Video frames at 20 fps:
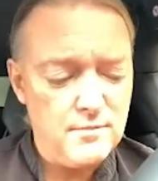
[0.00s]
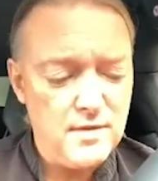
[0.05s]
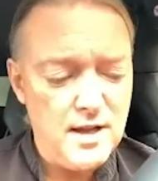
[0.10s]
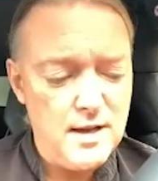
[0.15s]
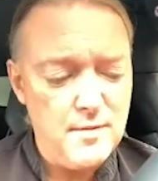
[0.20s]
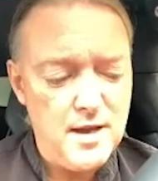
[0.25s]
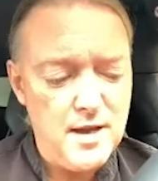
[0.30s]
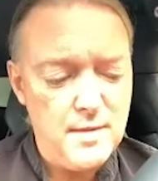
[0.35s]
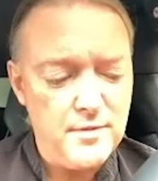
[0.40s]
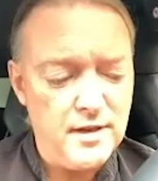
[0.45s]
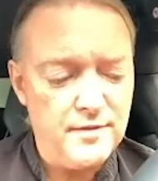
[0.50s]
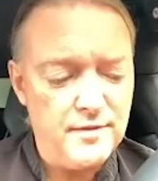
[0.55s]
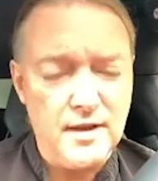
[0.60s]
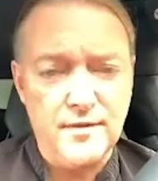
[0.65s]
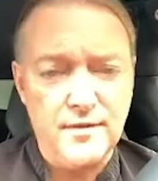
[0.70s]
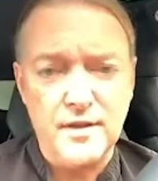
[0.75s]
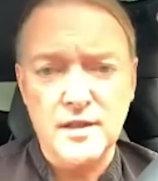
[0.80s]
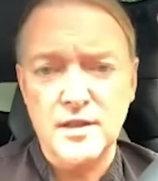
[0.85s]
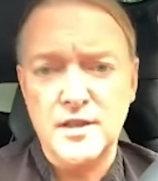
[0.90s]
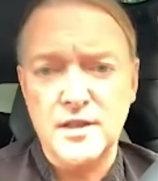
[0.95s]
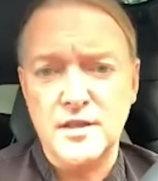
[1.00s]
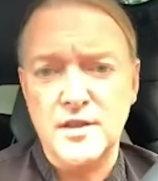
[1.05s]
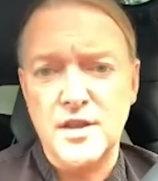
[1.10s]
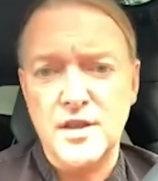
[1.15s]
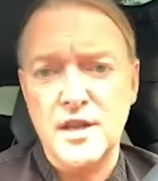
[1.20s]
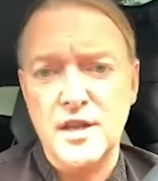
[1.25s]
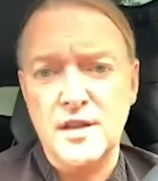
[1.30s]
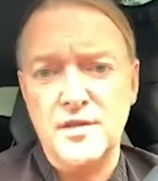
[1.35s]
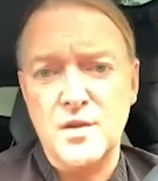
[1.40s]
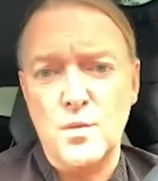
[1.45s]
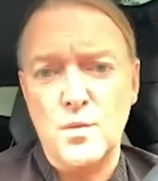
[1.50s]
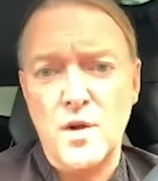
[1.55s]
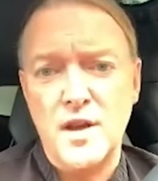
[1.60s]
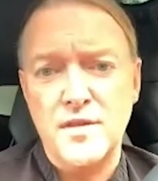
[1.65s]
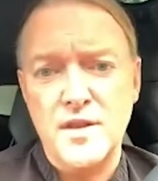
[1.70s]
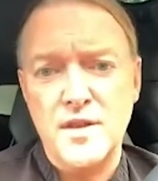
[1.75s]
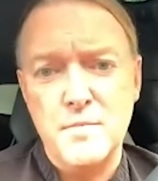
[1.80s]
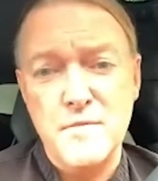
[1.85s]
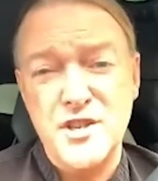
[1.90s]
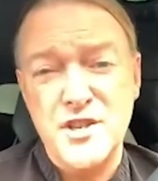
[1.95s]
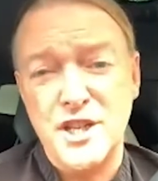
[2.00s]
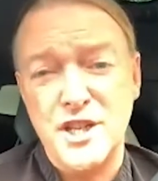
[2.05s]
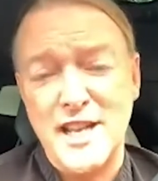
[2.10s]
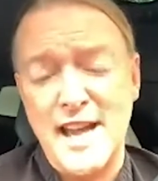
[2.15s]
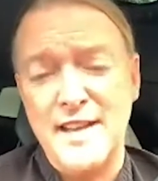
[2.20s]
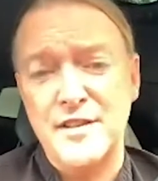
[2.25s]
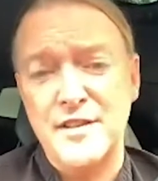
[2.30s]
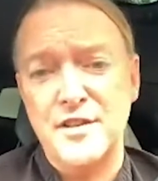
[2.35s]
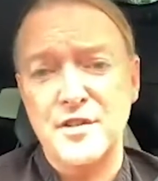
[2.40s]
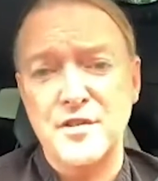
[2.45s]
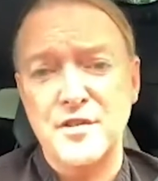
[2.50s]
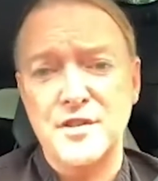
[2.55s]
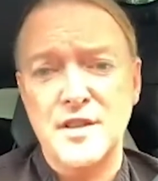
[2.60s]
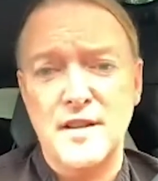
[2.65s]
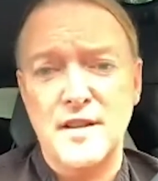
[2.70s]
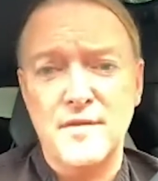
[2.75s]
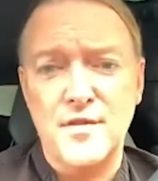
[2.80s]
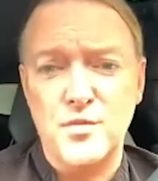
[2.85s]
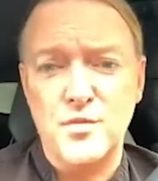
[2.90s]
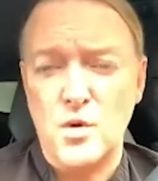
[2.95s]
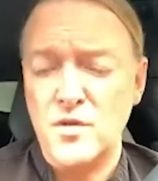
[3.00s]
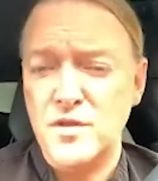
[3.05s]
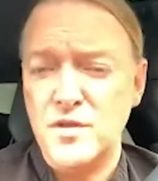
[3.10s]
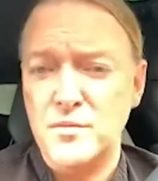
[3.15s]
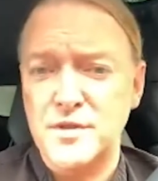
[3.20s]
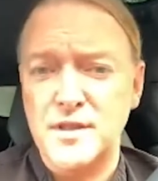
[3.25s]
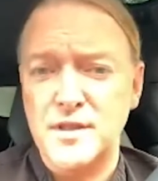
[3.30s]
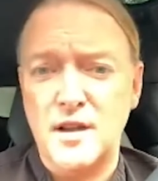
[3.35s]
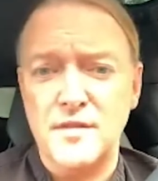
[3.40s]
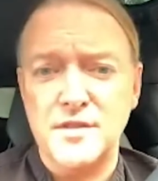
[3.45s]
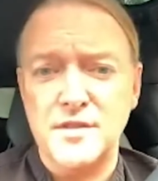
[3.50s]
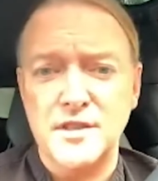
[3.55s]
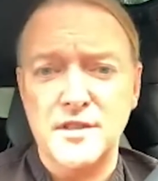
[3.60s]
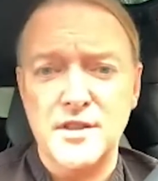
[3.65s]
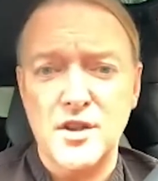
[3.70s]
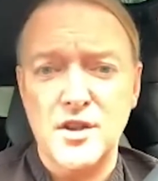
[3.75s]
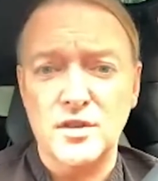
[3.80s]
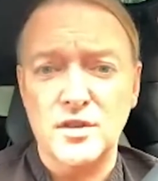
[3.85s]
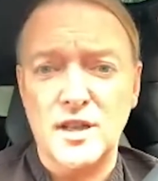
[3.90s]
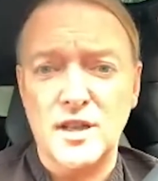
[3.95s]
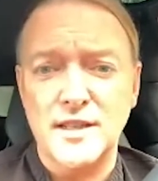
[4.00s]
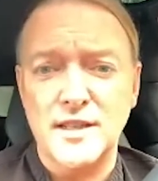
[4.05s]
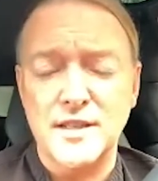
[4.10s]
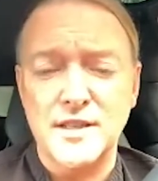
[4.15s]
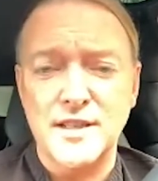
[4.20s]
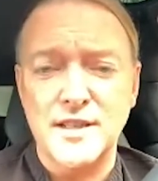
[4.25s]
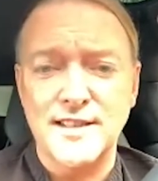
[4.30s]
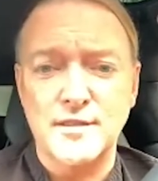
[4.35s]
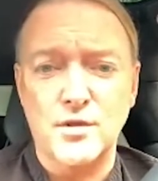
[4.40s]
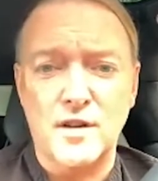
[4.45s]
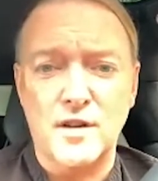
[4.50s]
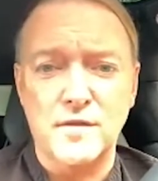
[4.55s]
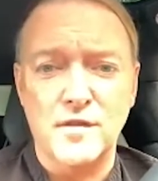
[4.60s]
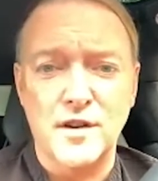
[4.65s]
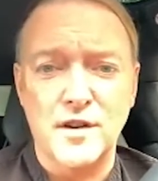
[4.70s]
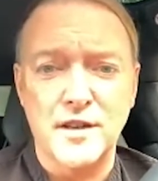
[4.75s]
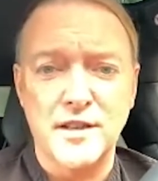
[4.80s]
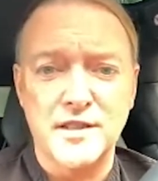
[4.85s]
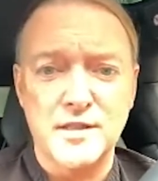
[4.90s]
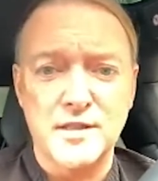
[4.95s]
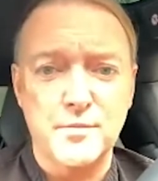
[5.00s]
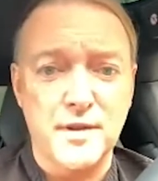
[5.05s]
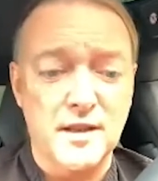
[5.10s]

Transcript: I mean, if you look at the way that Michiganders have thrown themselves into the online casino offering, it's